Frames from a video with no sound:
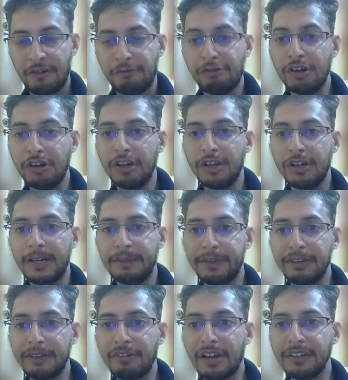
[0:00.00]
Full,
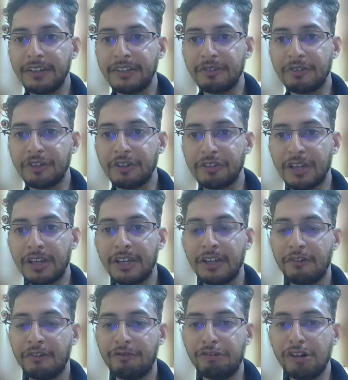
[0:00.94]
repeat once, question,
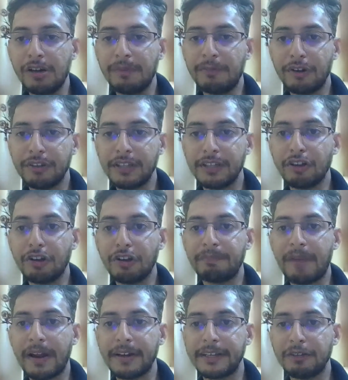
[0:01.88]
full process
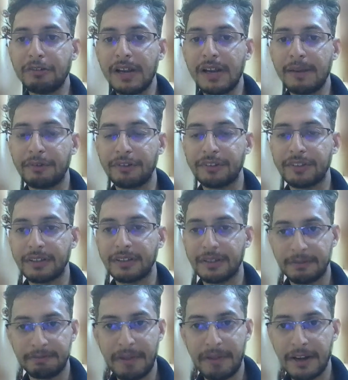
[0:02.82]
or particular process,
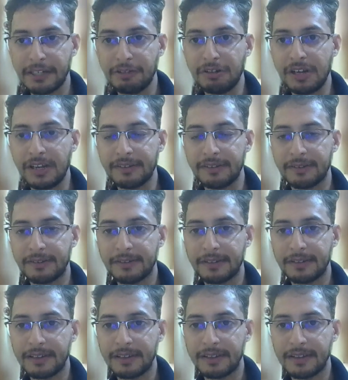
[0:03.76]
particular
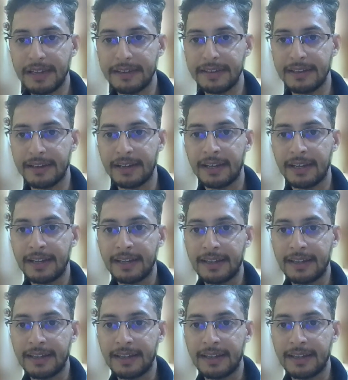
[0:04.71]
area.